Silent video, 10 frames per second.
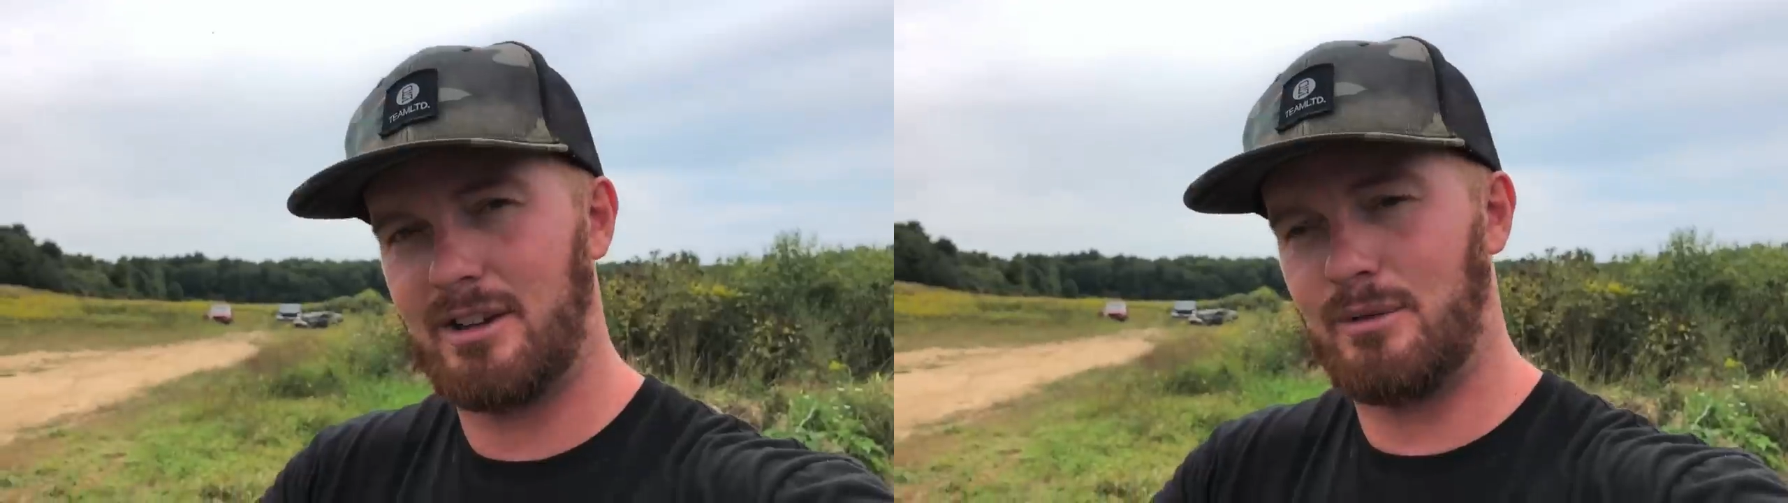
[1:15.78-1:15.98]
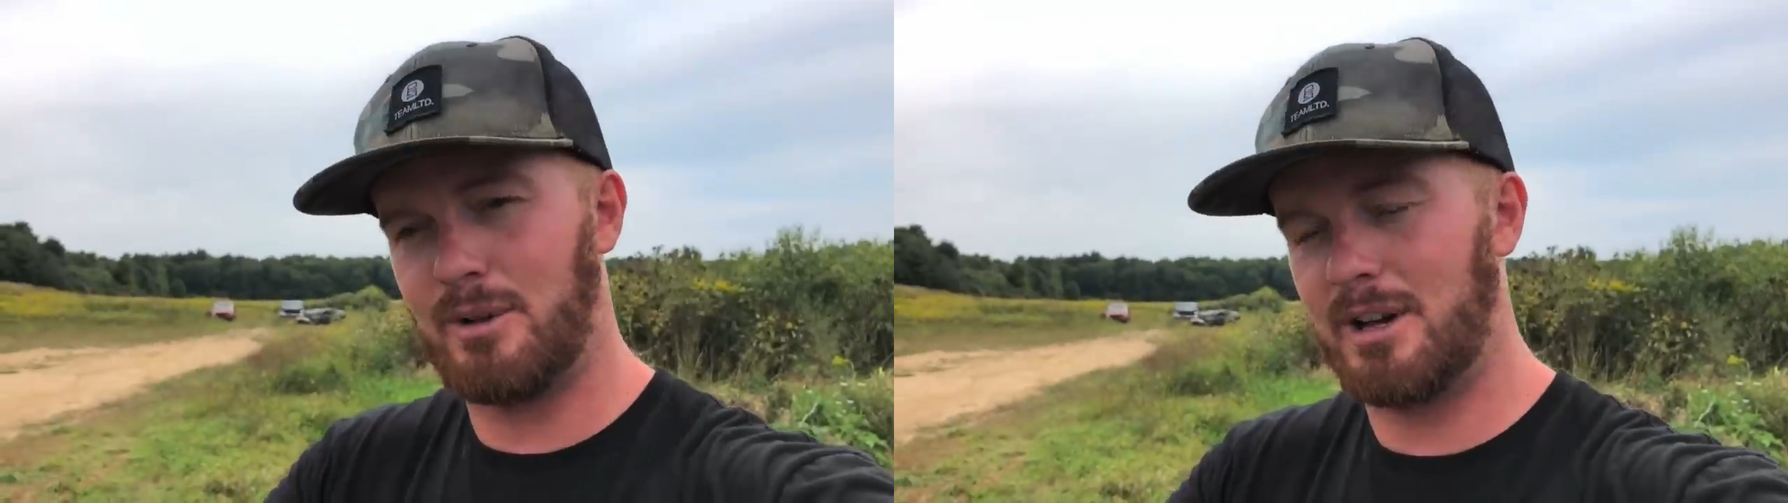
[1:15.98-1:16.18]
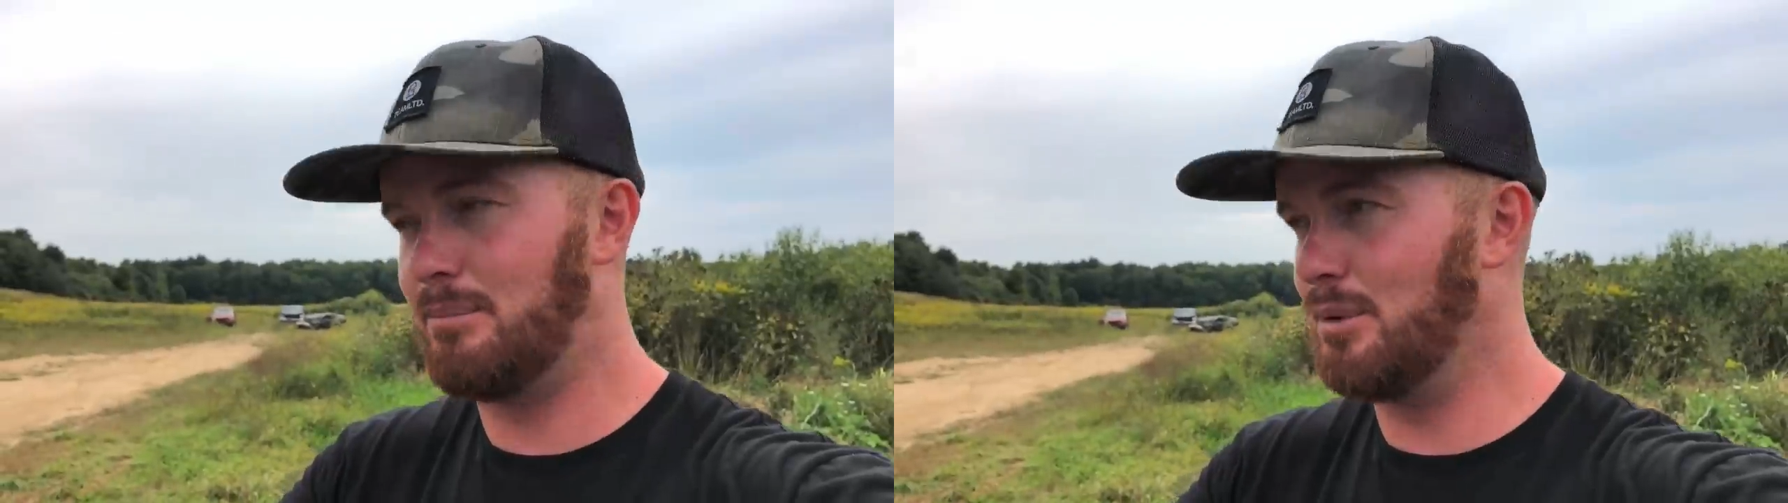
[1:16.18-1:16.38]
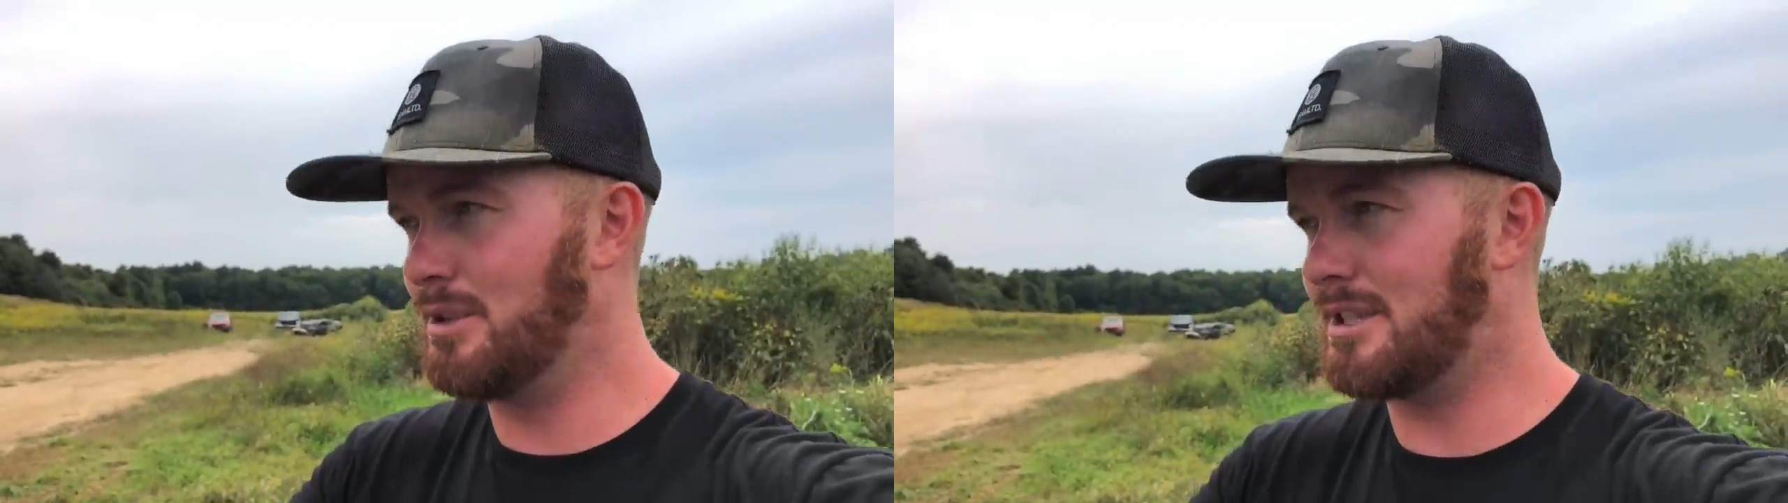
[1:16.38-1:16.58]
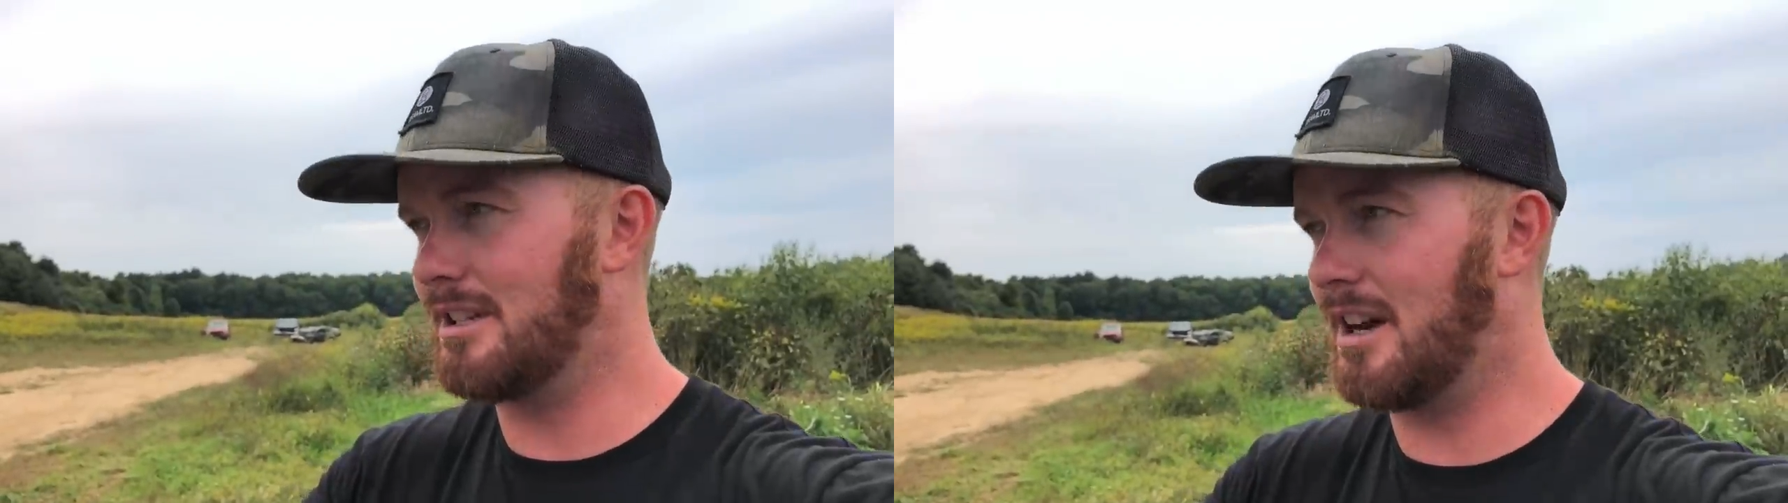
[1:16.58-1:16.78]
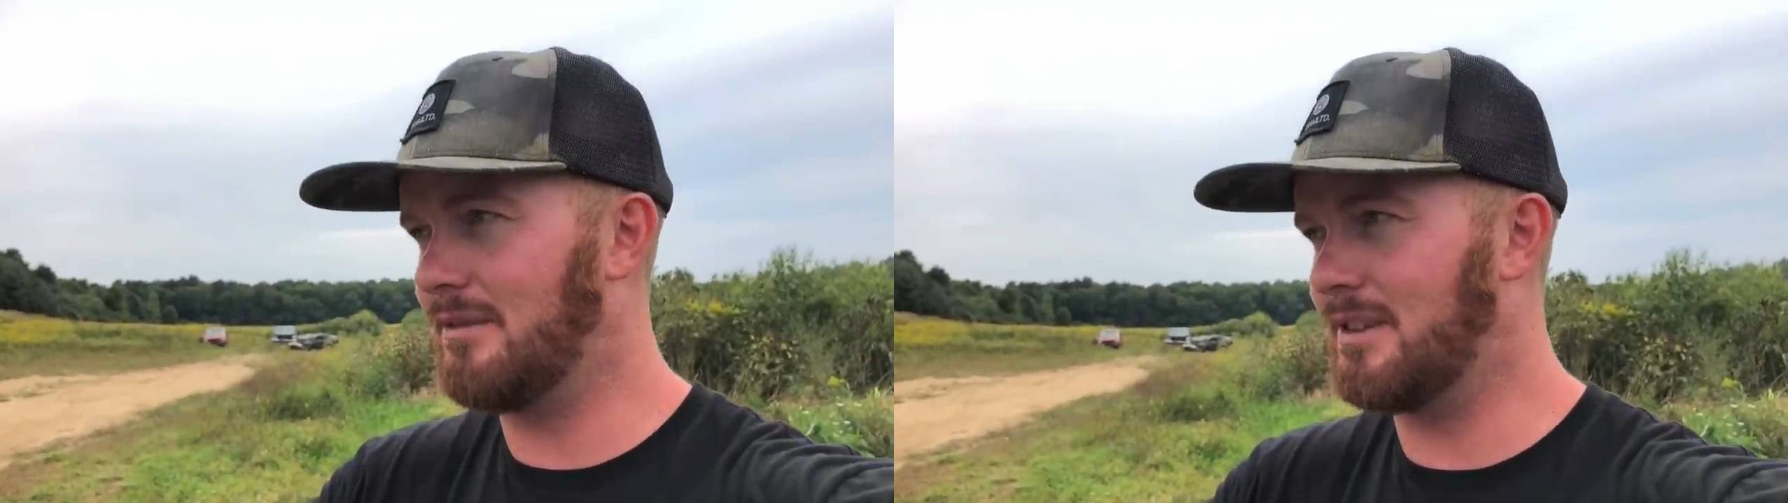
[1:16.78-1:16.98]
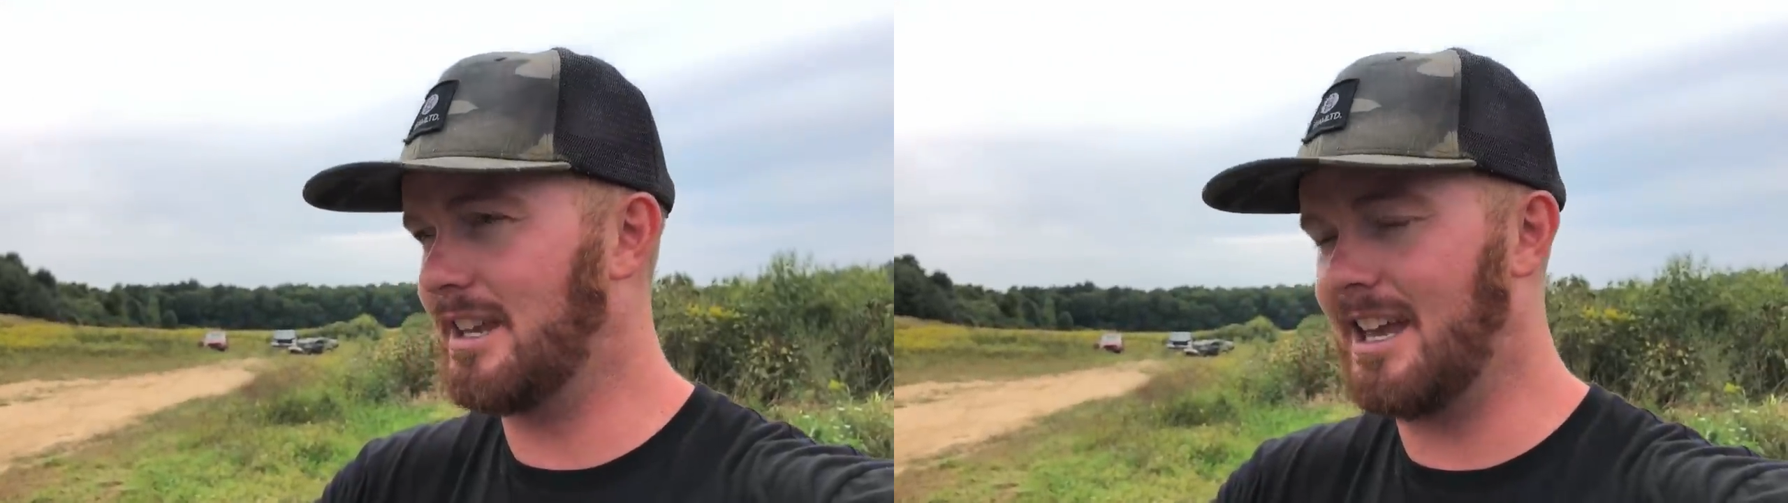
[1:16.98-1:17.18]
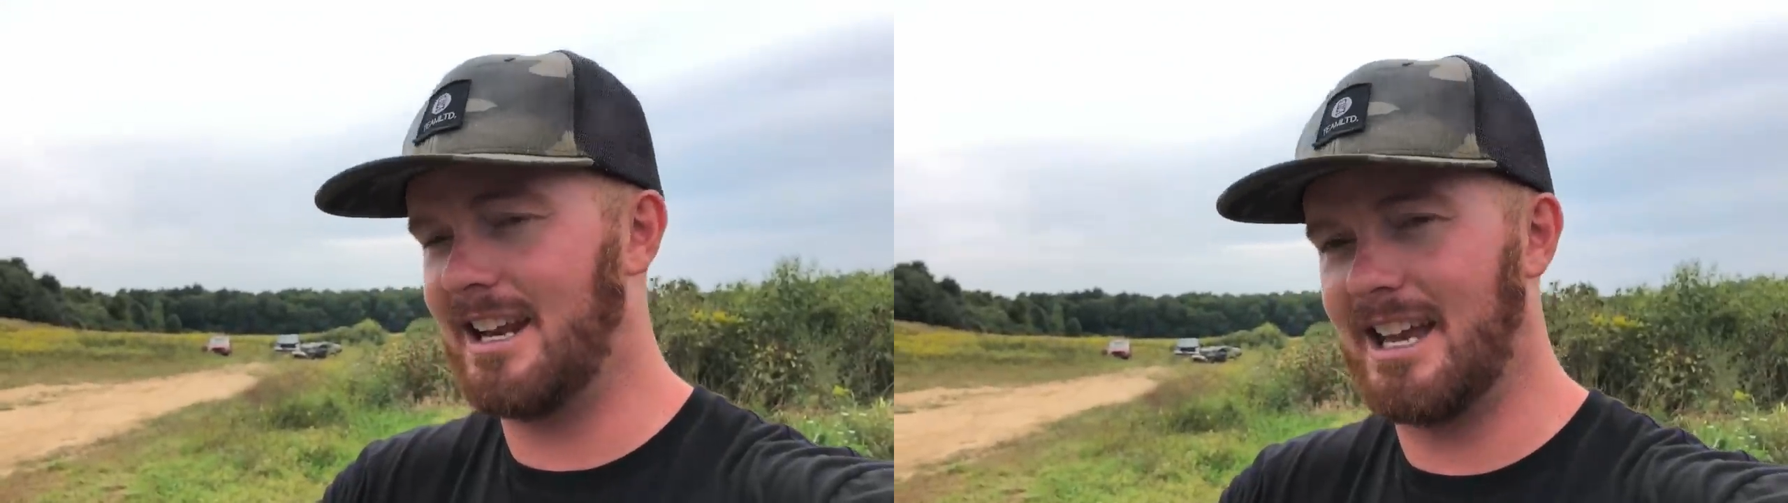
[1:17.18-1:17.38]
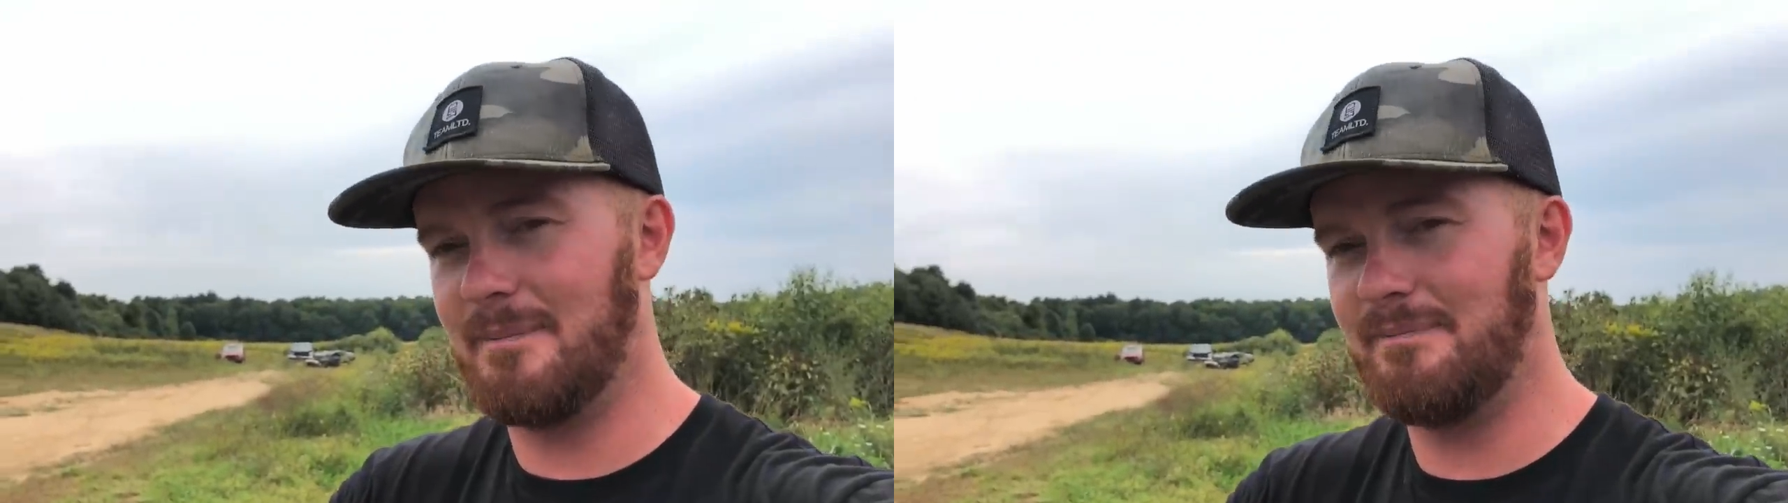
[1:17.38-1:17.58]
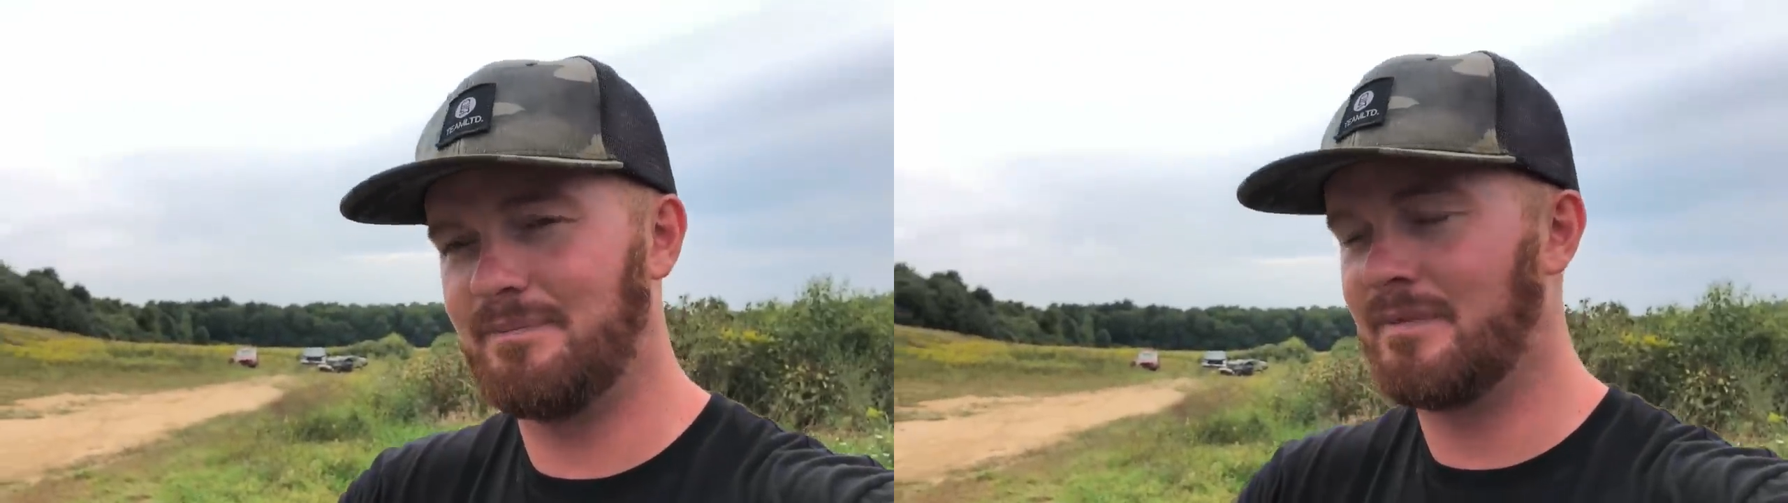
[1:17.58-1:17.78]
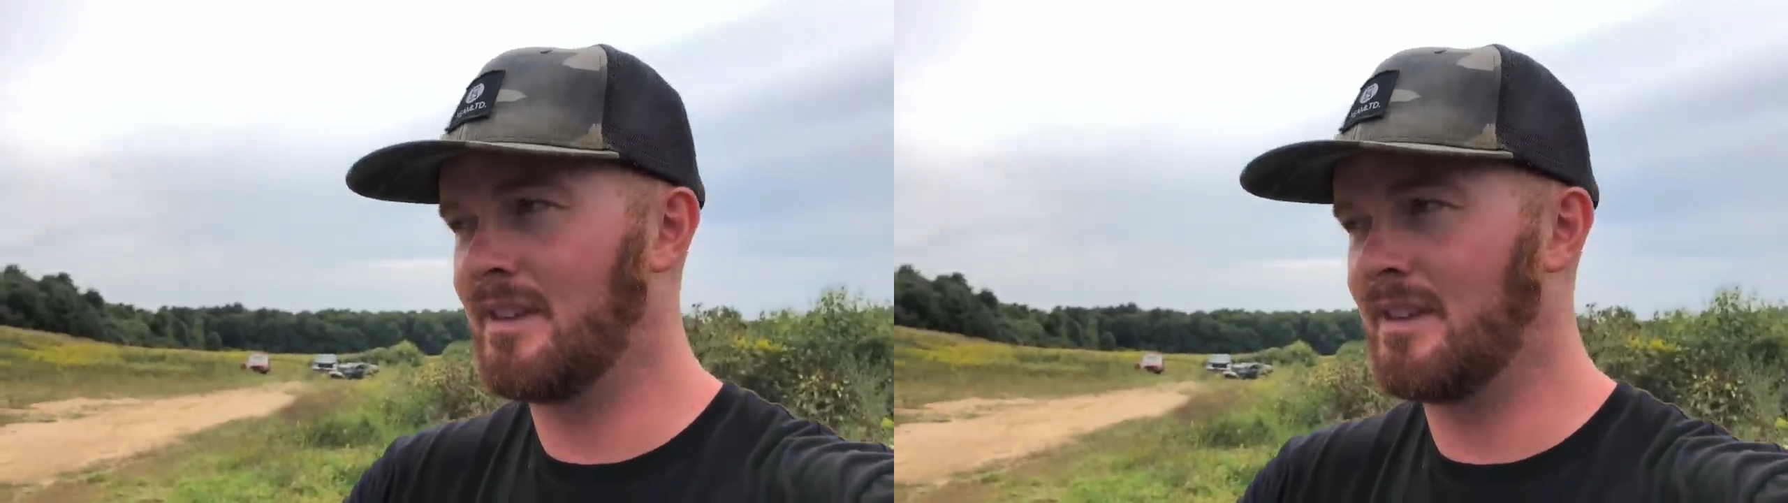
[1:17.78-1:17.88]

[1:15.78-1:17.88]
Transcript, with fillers: We're gonna boost it off the Can-Am,